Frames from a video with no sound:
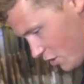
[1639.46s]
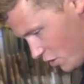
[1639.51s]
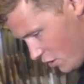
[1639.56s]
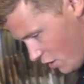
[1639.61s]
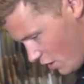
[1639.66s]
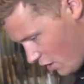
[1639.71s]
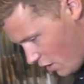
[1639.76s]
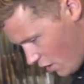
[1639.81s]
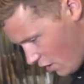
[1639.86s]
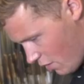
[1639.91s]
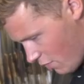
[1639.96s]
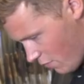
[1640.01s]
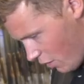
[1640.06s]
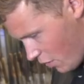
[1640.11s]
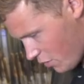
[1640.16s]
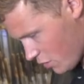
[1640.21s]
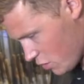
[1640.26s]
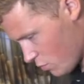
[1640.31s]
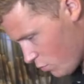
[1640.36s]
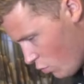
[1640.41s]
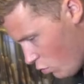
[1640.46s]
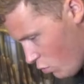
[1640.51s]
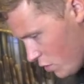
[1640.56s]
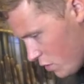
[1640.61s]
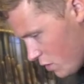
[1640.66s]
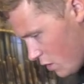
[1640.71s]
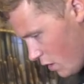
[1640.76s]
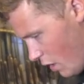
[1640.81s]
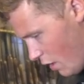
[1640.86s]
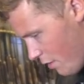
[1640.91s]
to the rather small
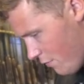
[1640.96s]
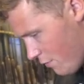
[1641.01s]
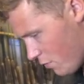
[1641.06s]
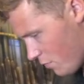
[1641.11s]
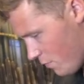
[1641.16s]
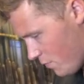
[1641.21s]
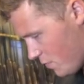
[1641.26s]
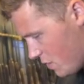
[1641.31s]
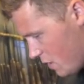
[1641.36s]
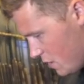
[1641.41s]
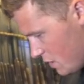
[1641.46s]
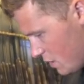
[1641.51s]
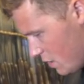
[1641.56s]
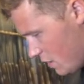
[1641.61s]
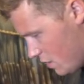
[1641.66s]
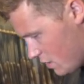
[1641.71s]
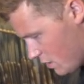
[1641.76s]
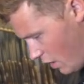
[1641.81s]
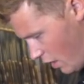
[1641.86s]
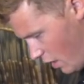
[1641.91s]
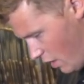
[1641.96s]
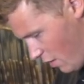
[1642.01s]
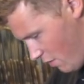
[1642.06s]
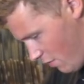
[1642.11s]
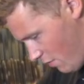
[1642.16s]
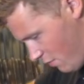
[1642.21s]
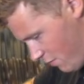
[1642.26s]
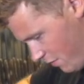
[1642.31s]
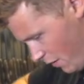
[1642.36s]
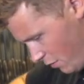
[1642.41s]
and delightful. This is
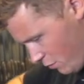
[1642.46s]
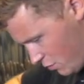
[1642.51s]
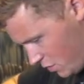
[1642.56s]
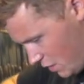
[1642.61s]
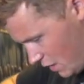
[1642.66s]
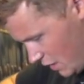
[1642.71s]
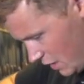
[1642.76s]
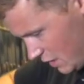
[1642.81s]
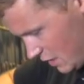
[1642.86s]
a Fausti